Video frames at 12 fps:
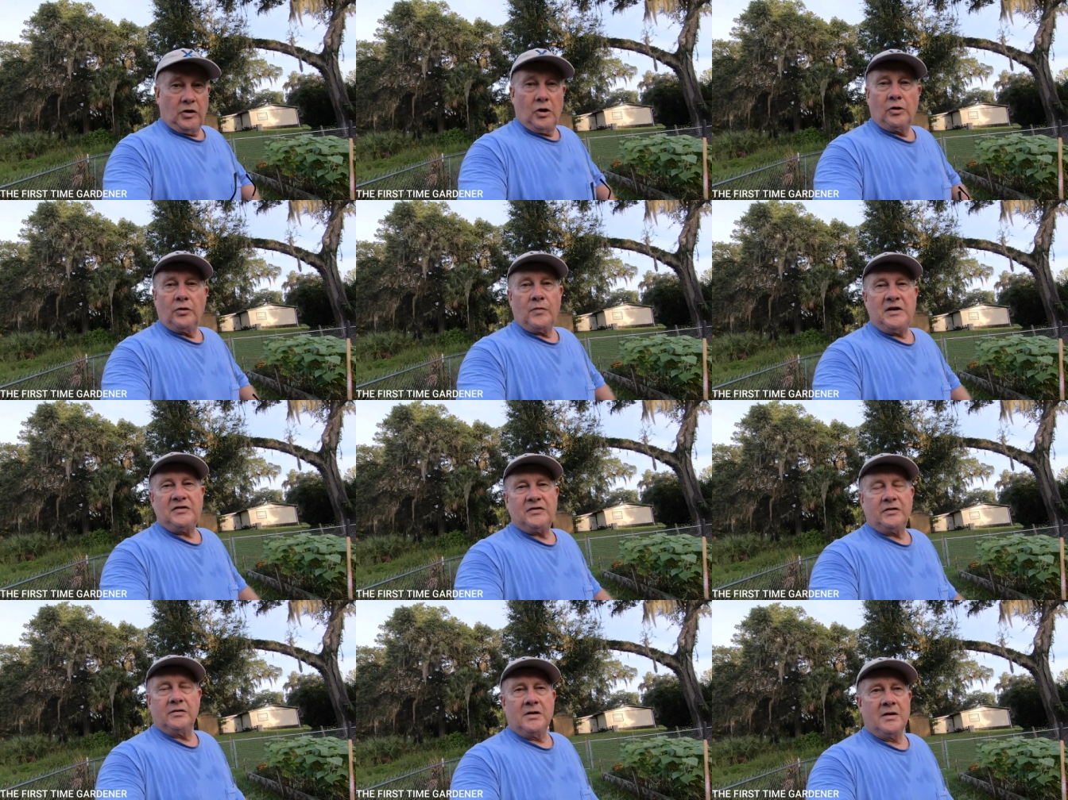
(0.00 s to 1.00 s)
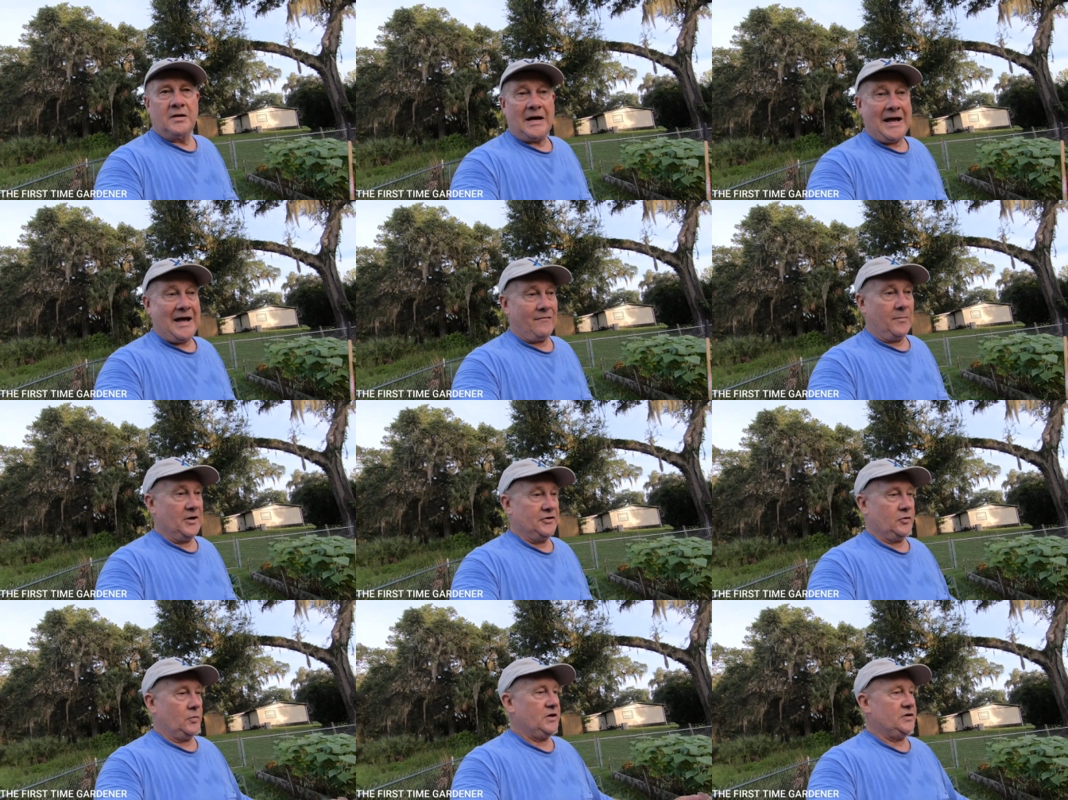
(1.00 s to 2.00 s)
the only reason I have a
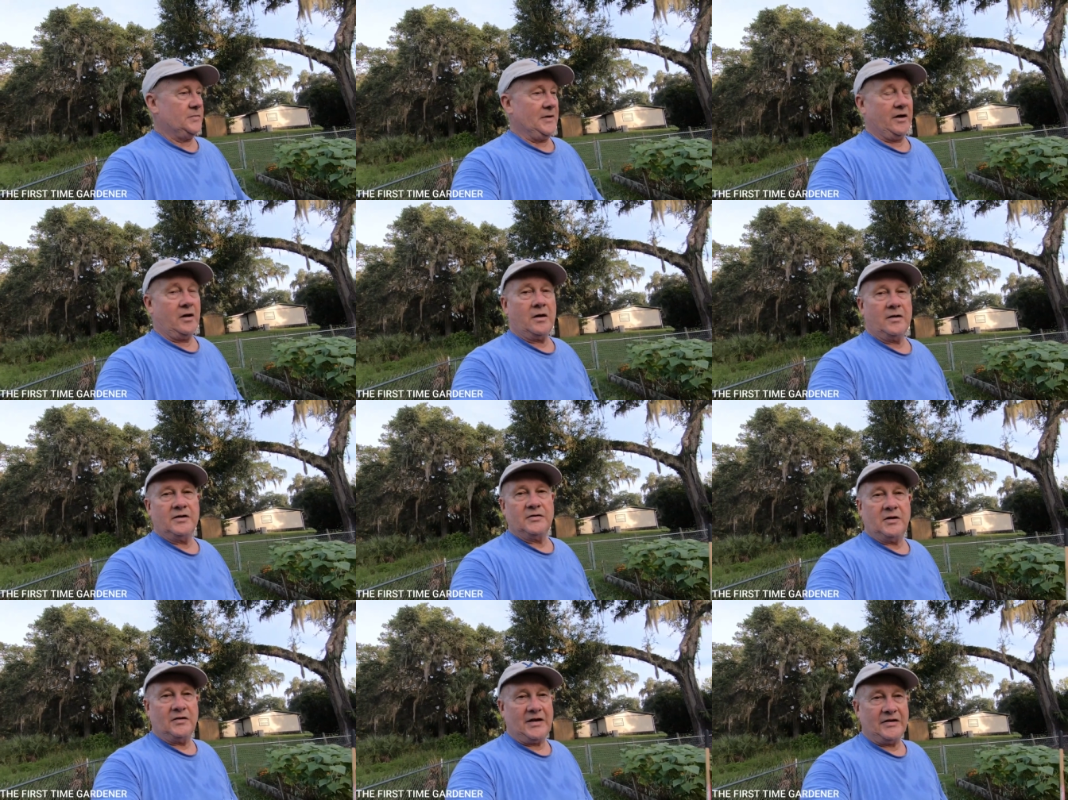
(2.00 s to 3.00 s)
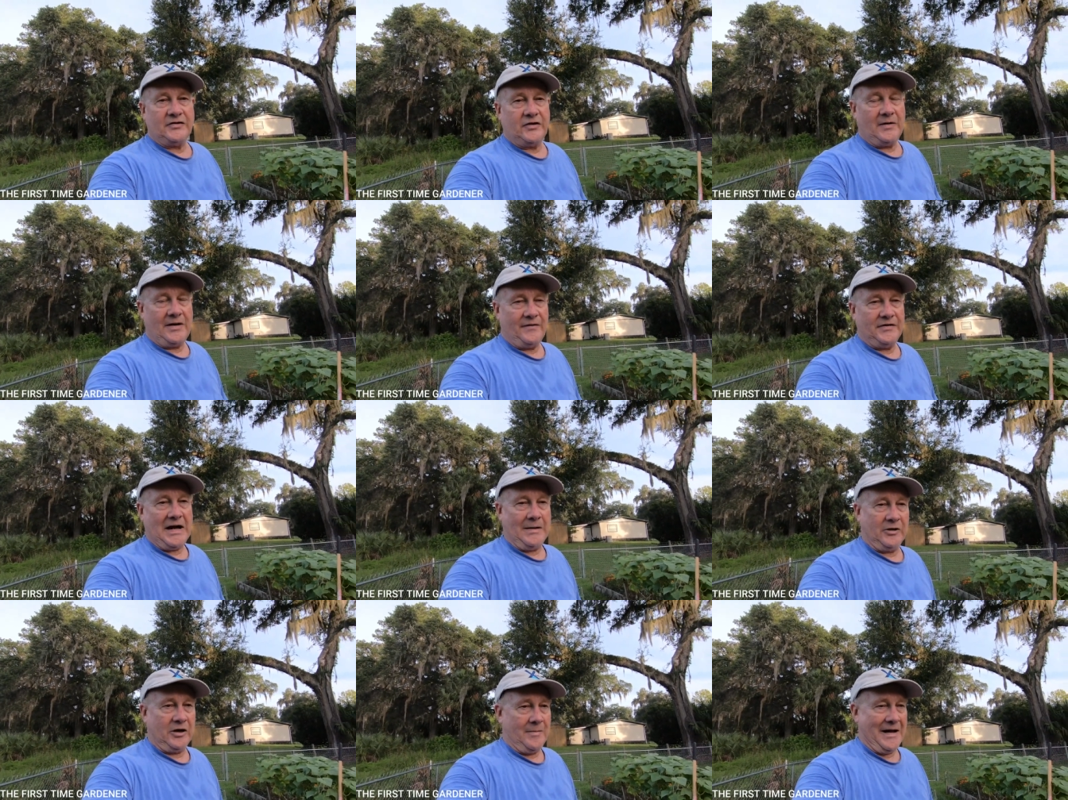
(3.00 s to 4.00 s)
bunch of weeds in my garden is because I just don't have the
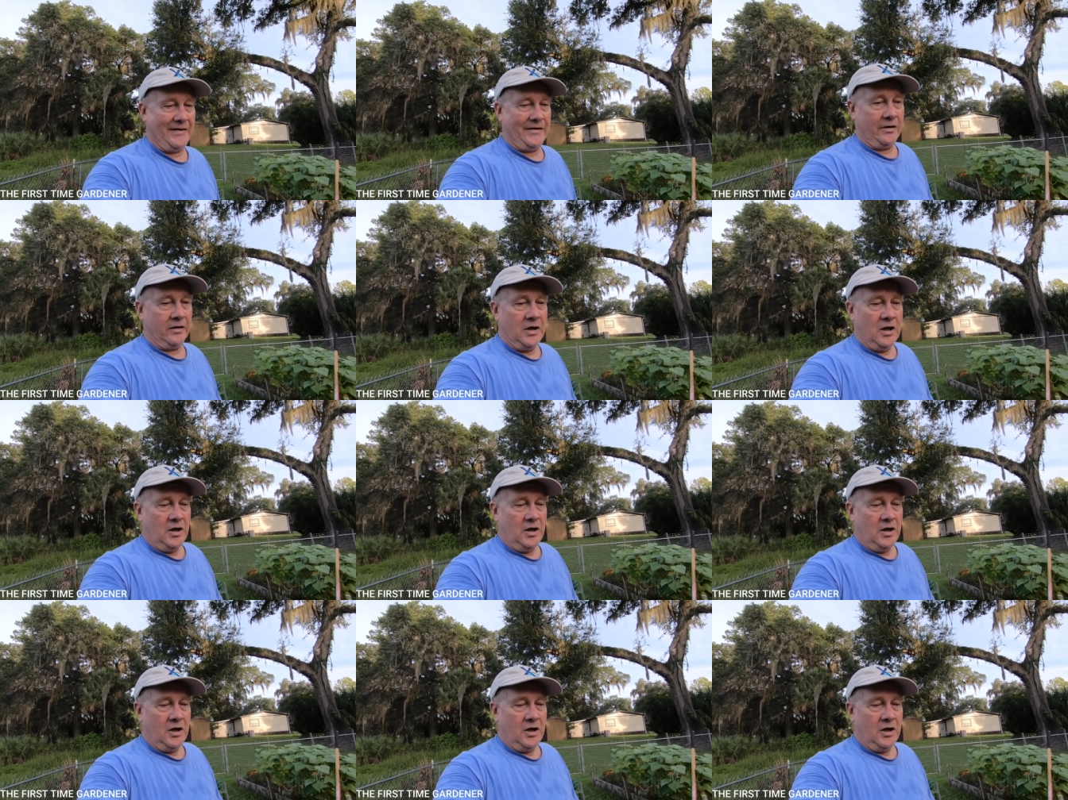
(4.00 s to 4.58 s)
time to come out here.